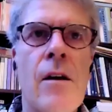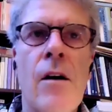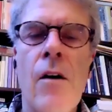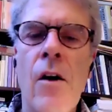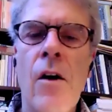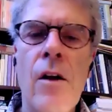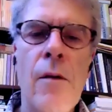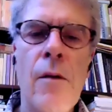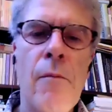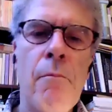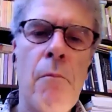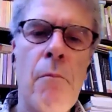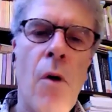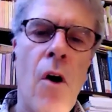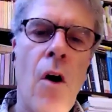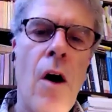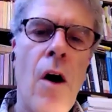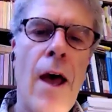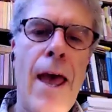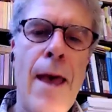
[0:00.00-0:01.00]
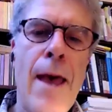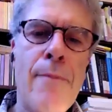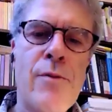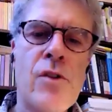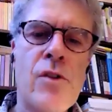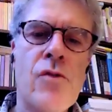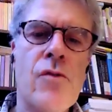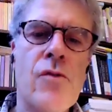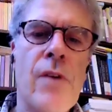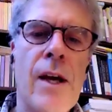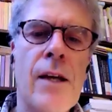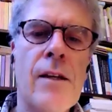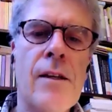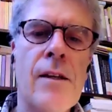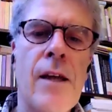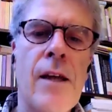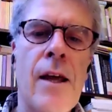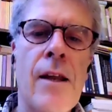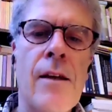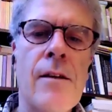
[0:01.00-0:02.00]
on a more abstract
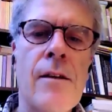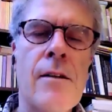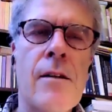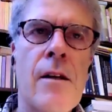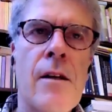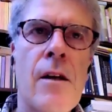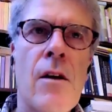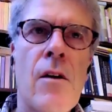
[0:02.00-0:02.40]
and